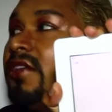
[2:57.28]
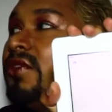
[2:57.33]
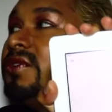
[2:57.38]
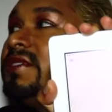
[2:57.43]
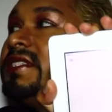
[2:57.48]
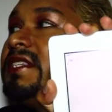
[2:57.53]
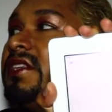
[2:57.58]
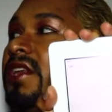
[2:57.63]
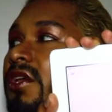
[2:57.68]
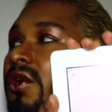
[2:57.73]
you
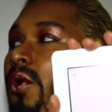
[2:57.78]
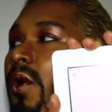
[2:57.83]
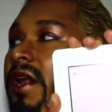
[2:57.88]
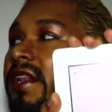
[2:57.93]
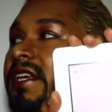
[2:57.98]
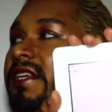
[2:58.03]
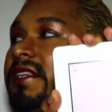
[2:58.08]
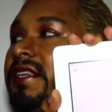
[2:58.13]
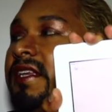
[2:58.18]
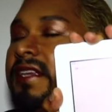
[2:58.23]
see the
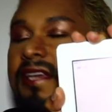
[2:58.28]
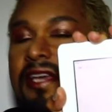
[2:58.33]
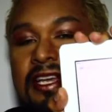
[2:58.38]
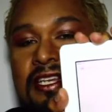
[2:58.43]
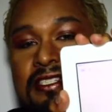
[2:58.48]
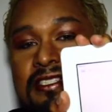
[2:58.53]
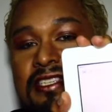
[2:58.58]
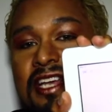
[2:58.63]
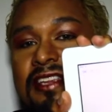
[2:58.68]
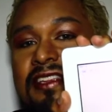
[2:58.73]
quality
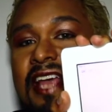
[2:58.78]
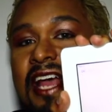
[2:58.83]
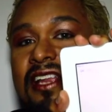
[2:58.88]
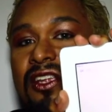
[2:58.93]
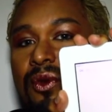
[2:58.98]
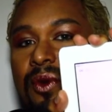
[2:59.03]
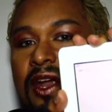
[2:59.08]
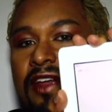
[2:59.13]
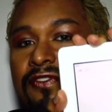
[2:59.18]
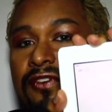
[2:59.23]
is not
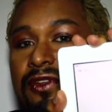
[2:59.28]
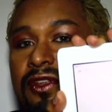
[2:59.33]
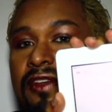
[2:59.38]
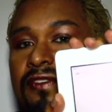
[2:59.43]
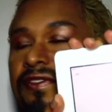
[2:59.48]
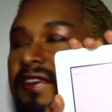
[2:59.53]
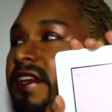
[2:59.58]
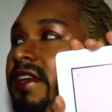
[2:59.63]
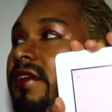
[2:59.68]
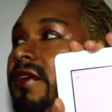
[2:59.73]
that great for the
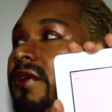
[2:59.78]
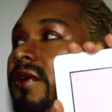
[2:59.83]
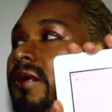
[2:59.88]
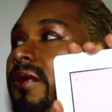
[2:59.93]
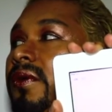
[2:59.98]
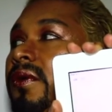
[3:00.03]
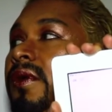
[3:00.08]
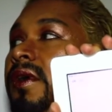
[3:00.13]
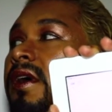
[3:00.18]
video.